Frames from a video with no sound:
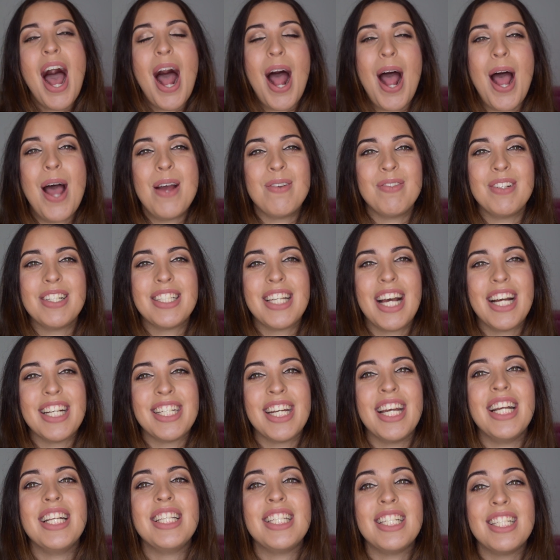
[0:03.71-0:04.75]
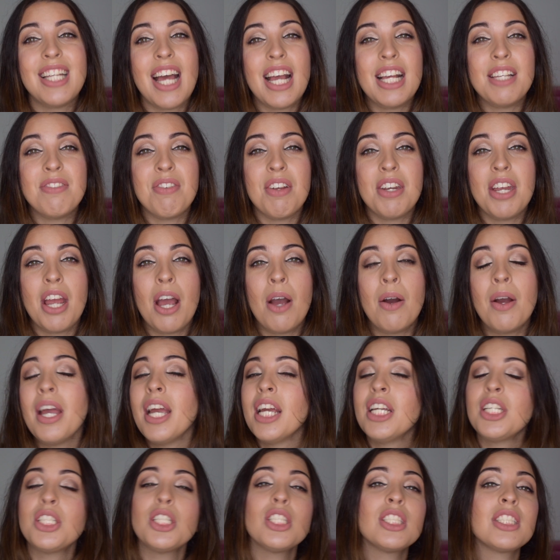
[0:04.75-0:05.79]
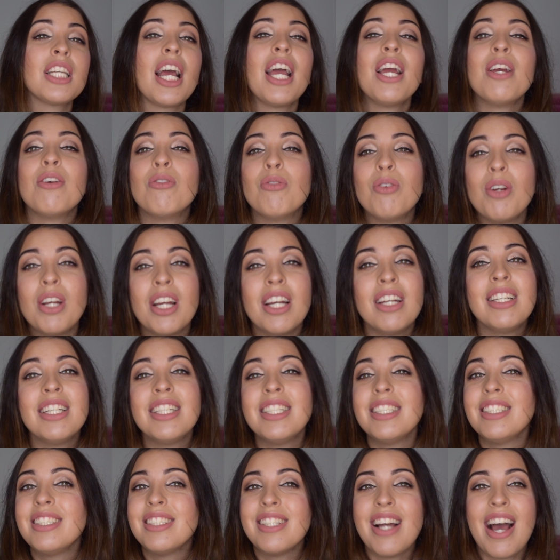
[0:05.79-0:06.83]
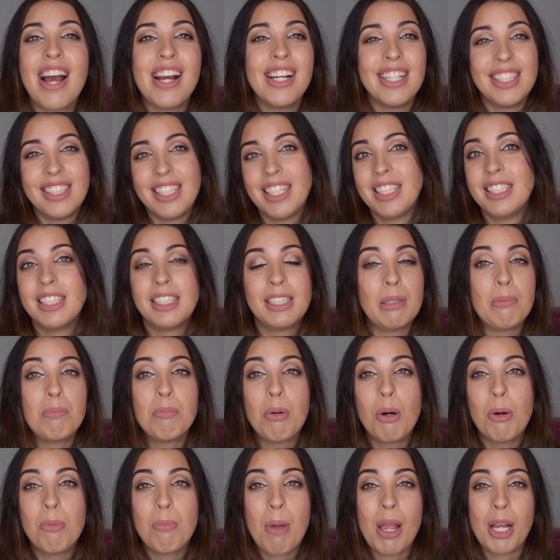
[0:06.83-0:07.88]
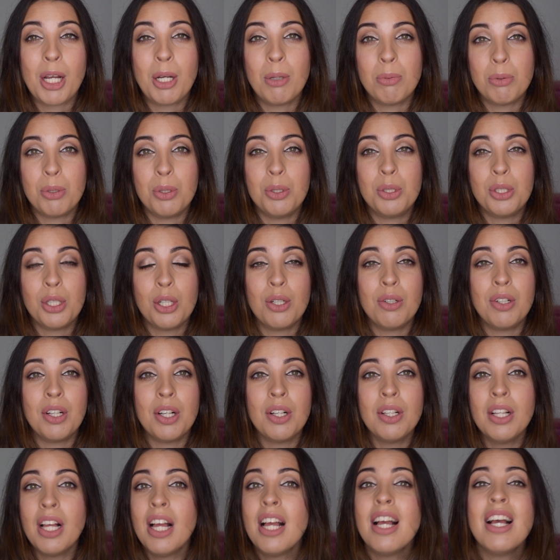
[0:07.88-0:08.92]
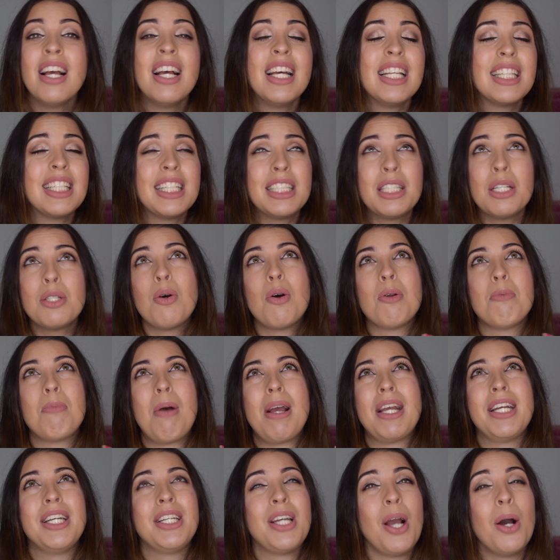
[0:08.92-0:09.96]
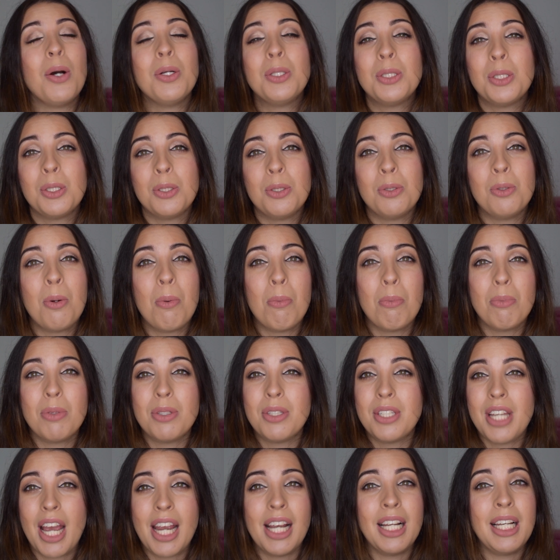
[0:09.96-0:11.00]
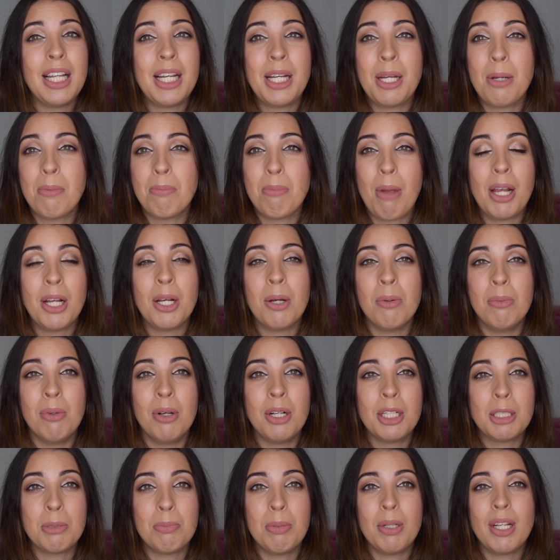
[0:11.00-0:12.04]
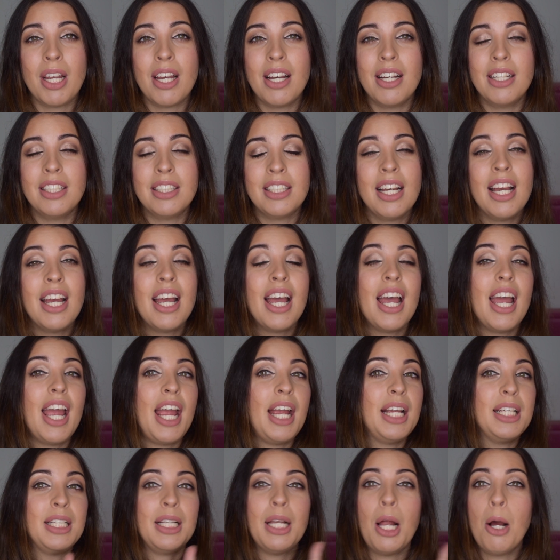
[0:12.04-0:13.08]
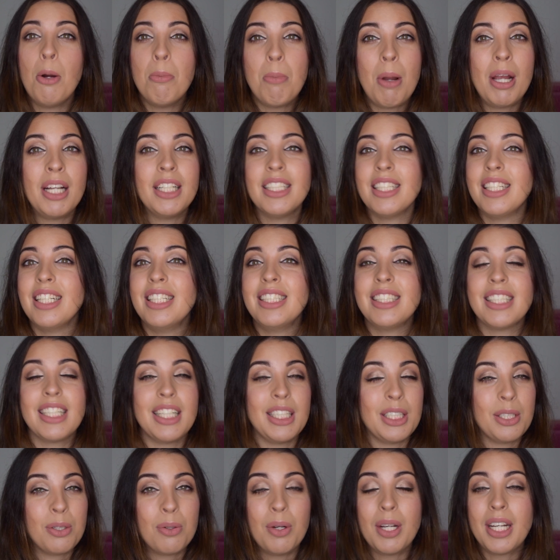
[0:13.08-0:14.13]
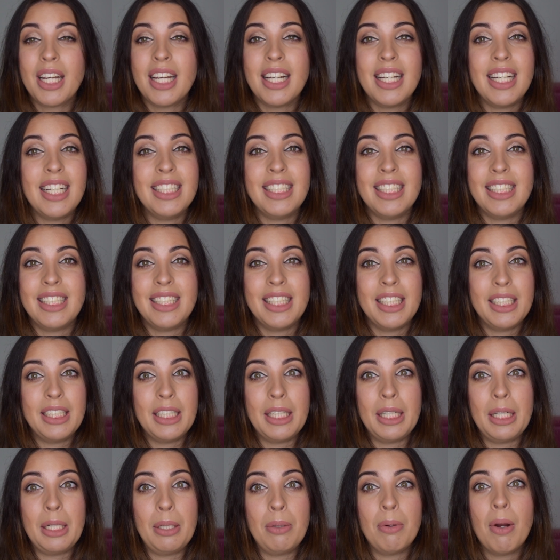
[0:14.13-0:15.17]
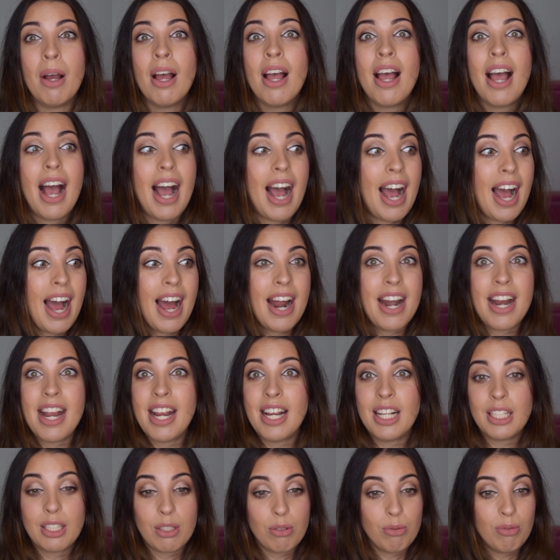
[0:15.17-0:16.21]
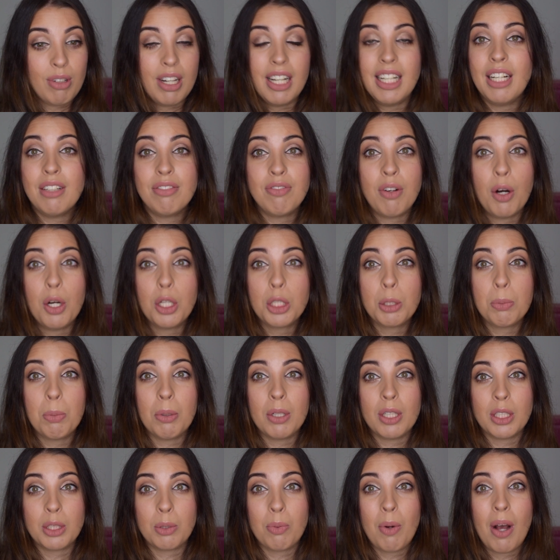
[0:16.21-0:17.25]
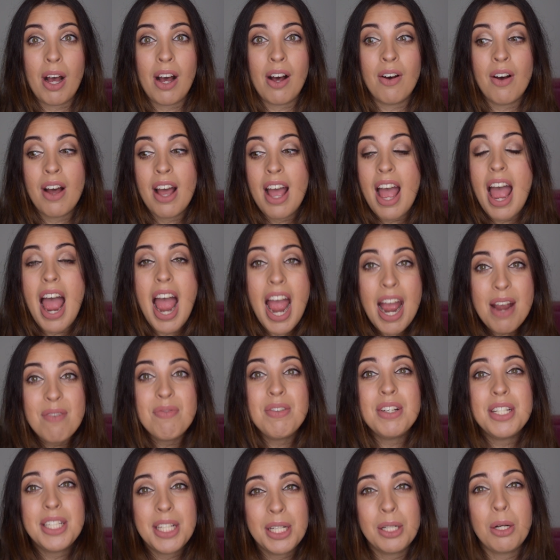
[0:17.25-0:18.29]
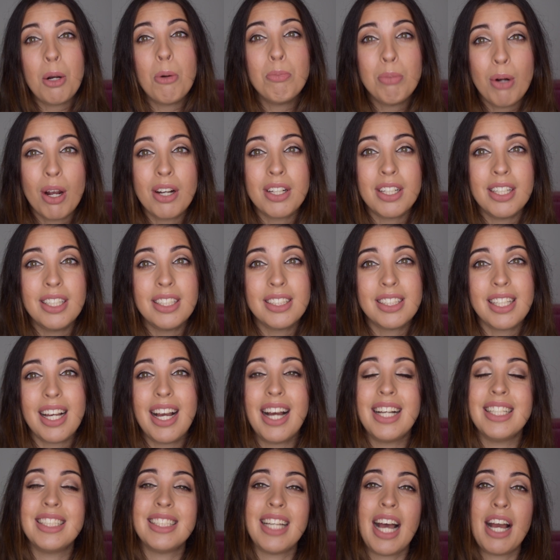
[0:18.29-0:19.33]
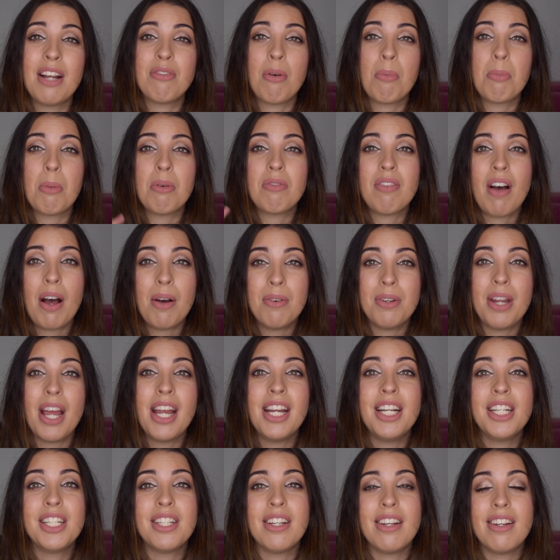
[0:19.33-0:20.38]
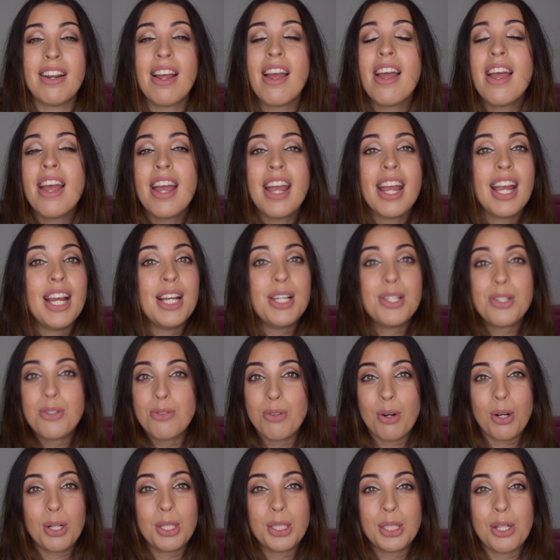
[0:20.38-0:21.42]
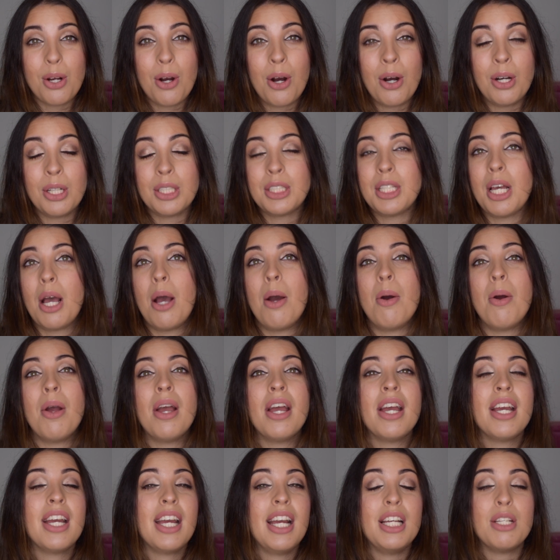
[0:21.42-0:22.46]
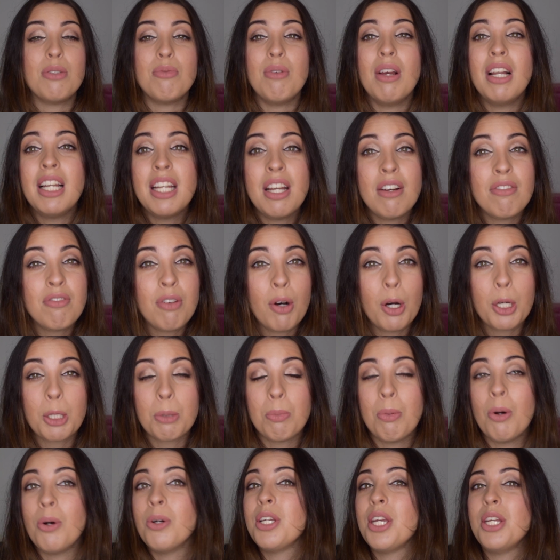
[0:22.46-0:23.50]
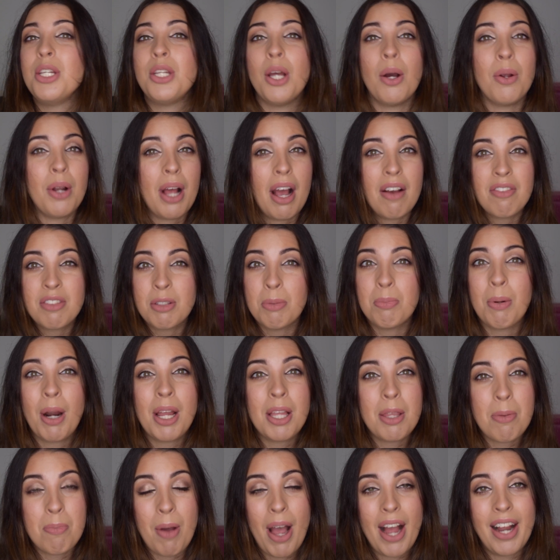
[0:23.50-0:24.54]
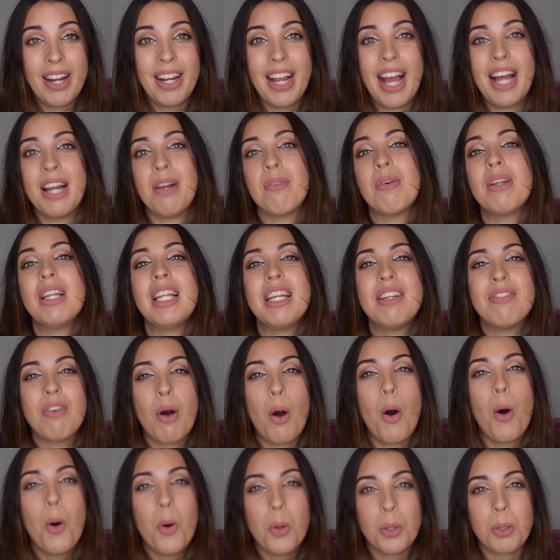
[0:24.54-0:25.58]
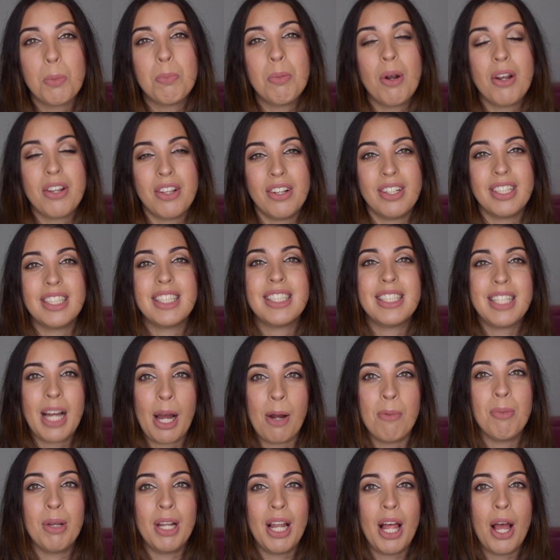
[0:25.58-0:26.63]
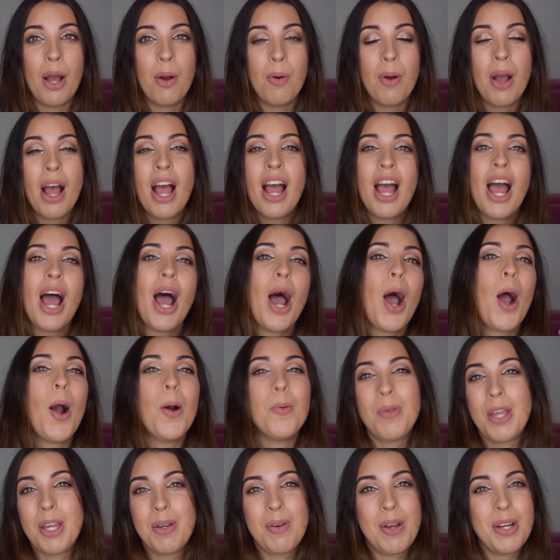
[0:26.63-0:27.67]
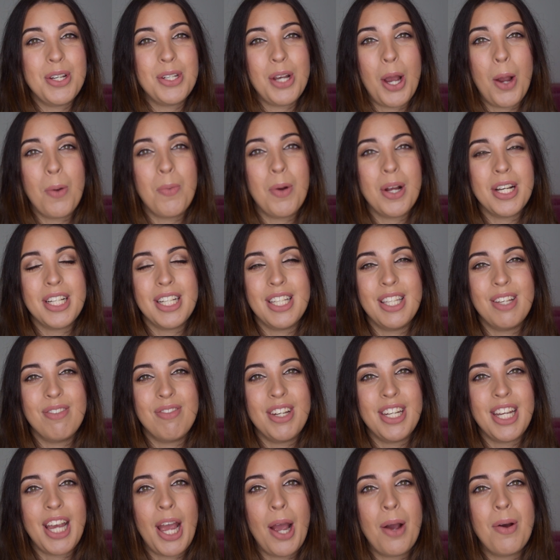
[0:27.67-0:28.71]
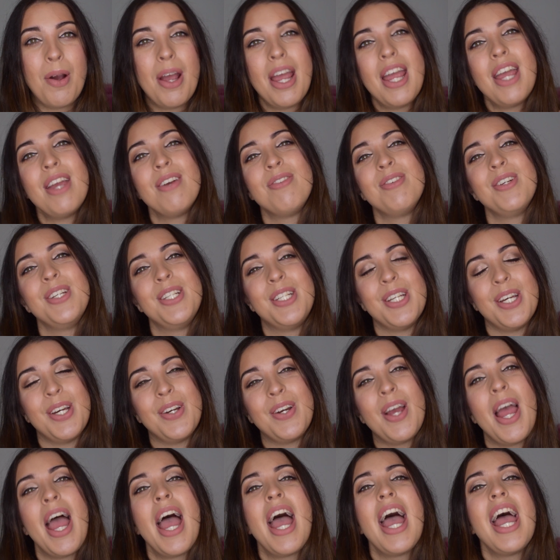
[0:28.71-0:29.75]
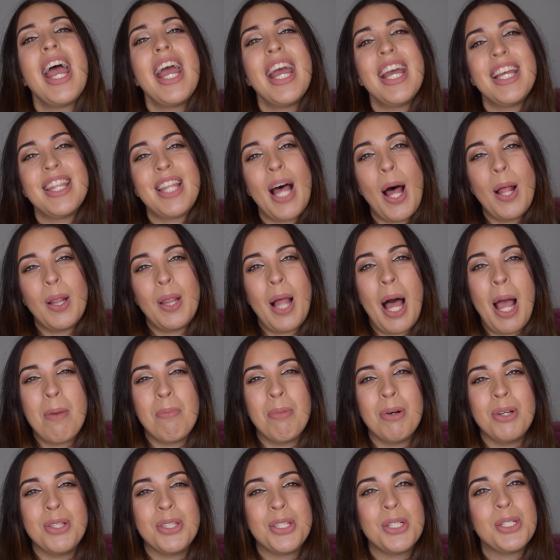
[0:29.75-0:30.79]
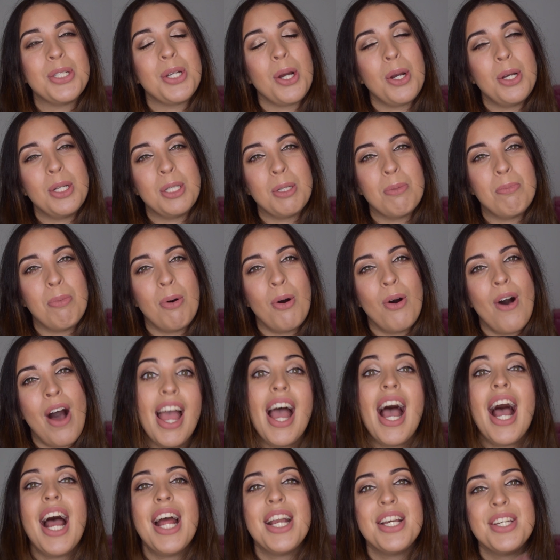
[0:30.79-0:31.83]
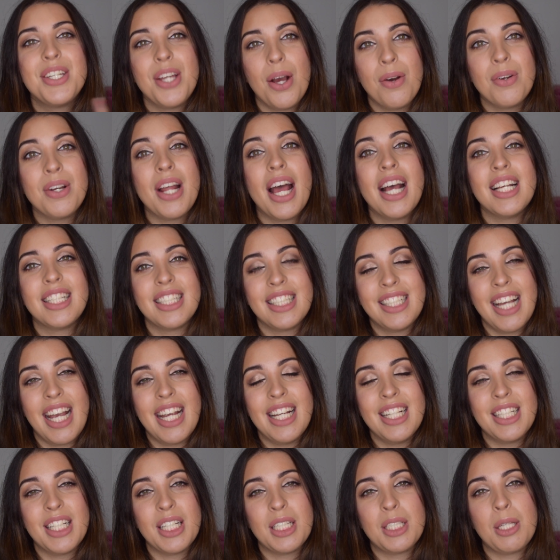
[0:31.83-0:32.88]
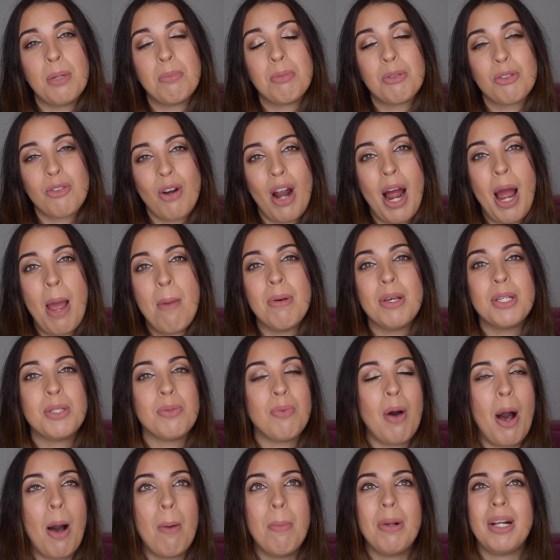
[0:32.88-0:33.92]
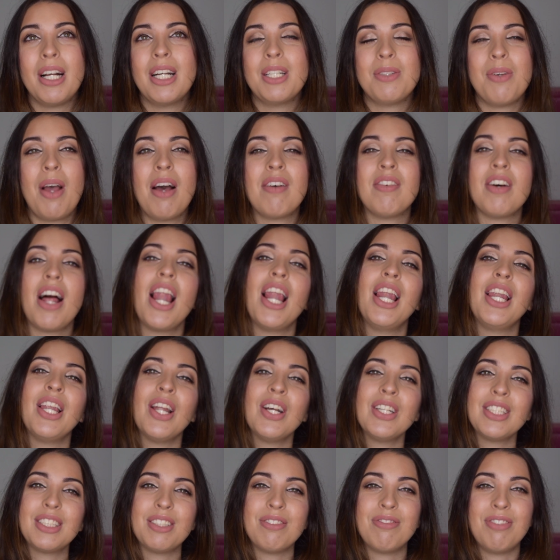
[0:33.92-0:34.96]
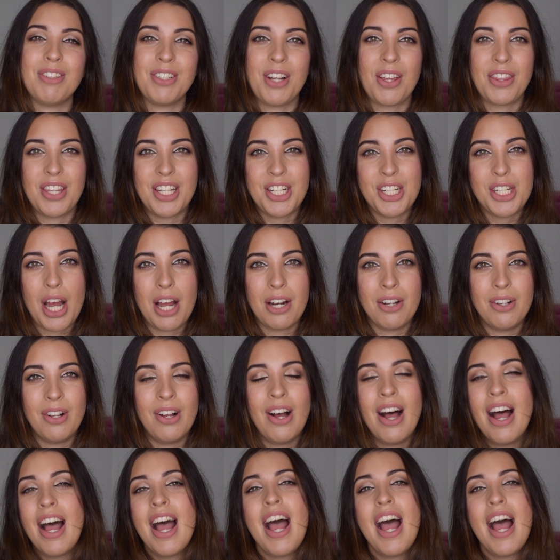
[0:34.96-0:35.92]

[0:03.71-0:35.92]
I'm Natasha. In today's video, it's just a really nice and simple makeup tutorial. This is one of my go-to daily makeup looks because it's low maintenance, it's quick and easy to do, and it's really affordable as well. Every single product aside from the foundation is drugstore, so it's really affordable. You don't have to break the bank, and I will leave all the products down below. Hope that you enjoy watching the video. If you do, hit that like button to show your support, and don't hesitate to subscribe as well because we have lots of fun on this channel